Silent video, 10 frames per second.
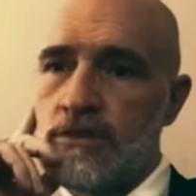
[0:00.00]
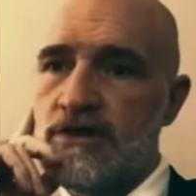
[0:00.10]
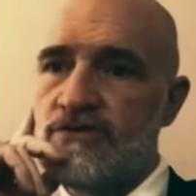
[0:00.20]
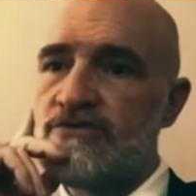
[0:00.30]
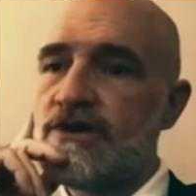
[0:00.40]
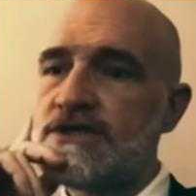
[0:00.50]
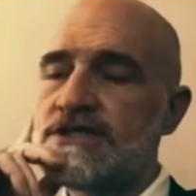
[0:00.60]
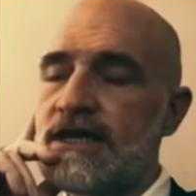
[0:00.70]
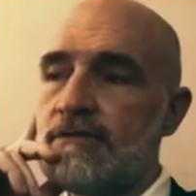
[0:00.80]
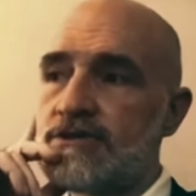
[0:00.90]
If the French
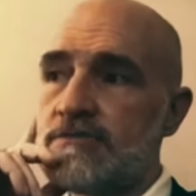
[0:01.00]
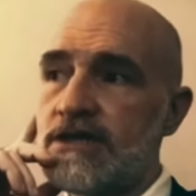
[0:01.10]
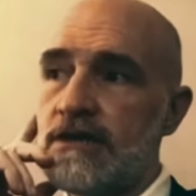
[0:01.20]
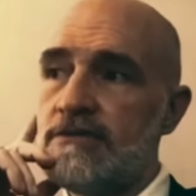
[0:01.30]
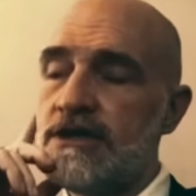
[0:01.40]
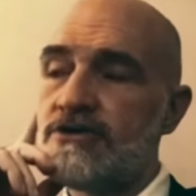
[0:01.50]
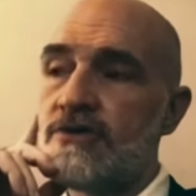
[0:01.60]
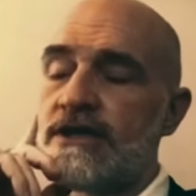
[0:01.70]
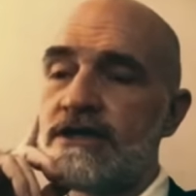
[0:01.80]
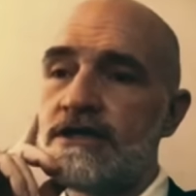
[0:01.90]
establishment can be
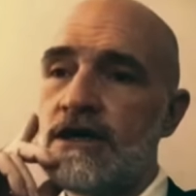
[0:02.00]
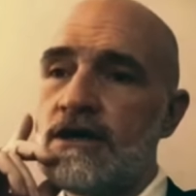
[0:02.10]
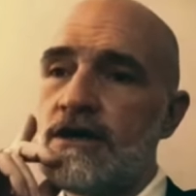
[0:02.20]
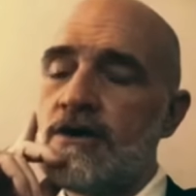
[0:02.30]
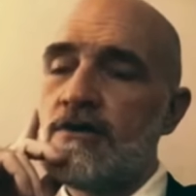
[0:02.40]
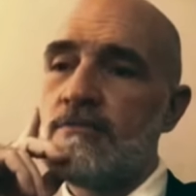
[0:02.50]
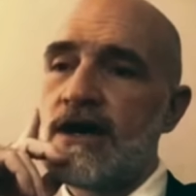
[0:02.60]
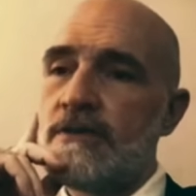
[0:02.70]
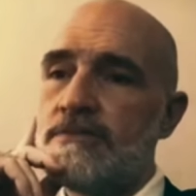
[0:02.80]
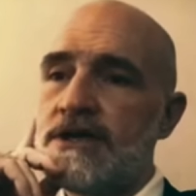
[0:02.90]
threatened
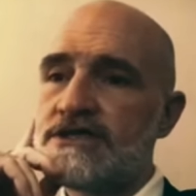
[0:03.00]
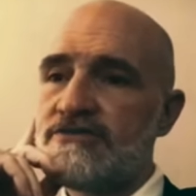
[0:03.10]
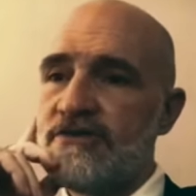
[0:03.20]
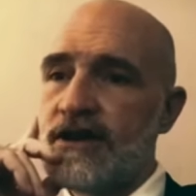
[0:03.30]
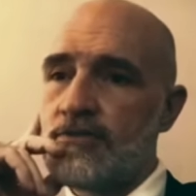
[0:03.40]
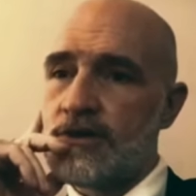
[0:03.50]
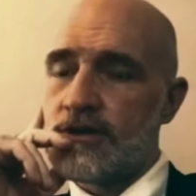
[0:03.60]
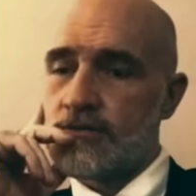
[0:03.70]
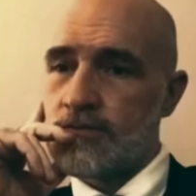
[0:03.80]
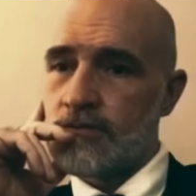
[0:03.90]
by a piece of
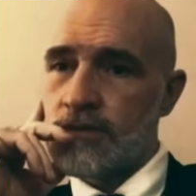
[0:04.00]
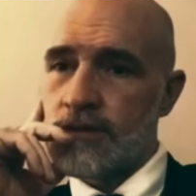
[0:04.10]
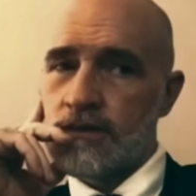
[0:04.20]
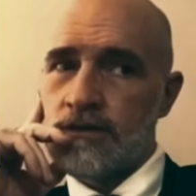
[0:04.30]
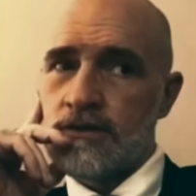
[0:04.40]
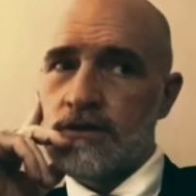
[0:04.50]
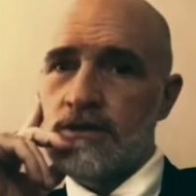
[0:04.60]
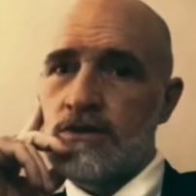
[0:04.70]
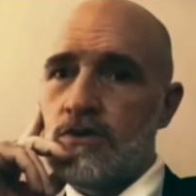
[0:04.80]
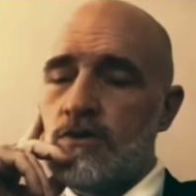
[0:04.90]
fabric,
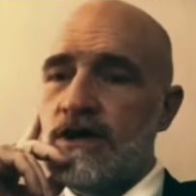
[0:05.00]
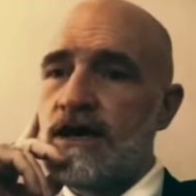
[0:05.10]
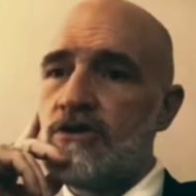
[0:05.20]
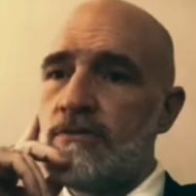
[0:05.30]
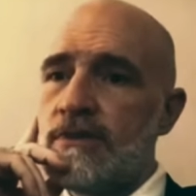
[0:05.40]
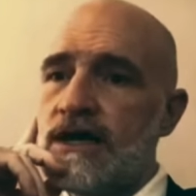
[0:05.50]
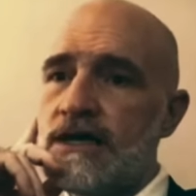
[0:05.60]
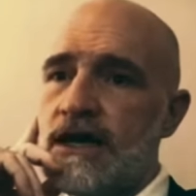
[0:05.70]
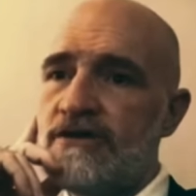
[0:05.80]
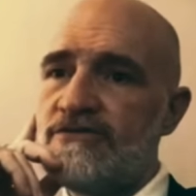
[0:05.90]
well, how the
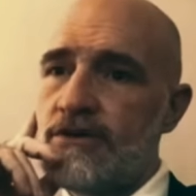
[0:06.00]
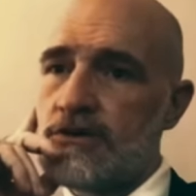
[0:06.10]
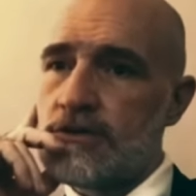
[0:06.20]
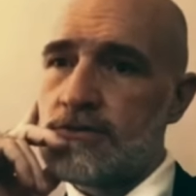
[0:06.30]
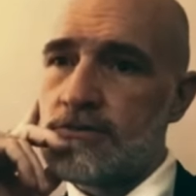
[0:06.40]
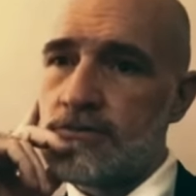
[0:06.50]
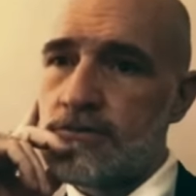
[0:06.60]
mighty have fallen.